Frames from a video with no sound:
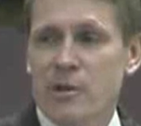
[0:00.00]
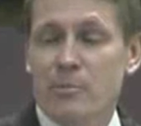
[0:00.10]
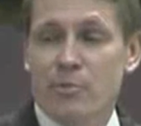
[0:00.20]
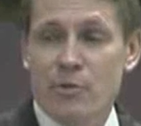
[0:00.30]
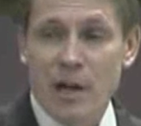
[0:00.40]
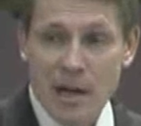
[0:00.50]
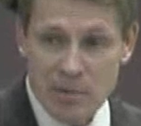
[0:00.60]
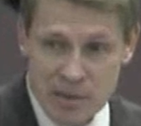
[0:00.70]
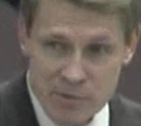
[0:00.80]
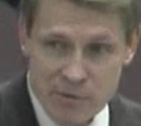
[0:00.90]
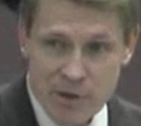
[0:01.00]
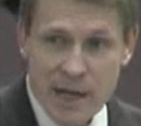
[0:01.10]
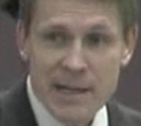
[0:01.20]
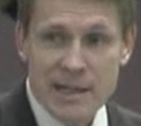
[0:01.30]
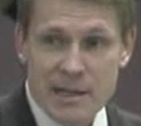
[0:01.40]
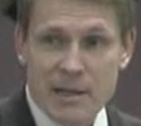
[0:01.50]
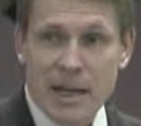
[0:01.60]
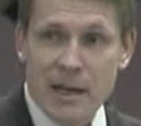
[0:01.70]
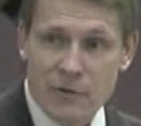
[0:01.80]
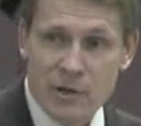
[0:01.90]
was create problems for the idea that
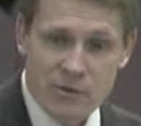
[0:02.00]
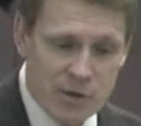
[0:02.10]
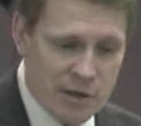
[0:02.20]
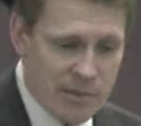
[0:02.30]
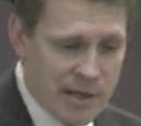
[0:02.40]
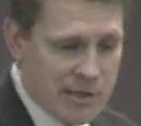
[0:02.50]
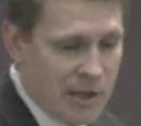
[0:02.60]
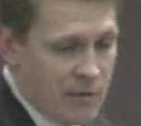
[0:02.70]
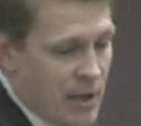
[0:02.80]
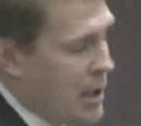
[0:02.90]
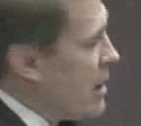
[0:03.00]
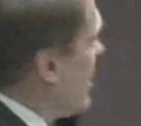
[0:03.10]
life could have started by itself.